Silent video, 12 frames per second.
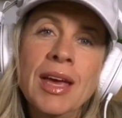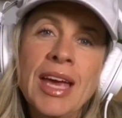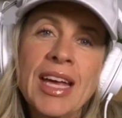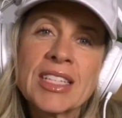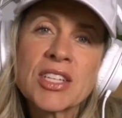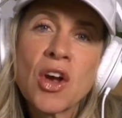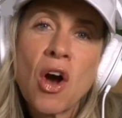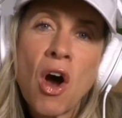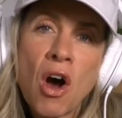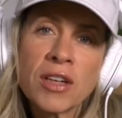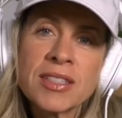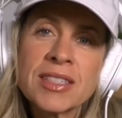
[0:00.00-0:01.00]
It's
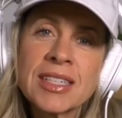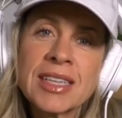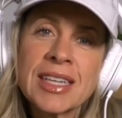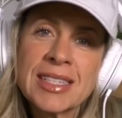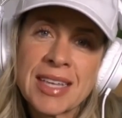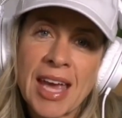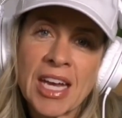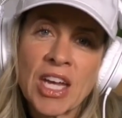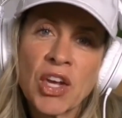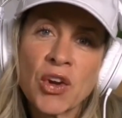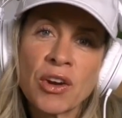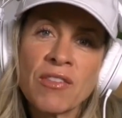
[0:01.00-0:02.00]
constantly
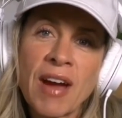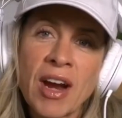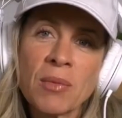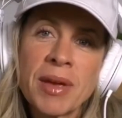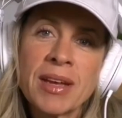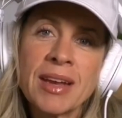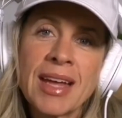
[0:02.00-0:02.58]
scanning your environment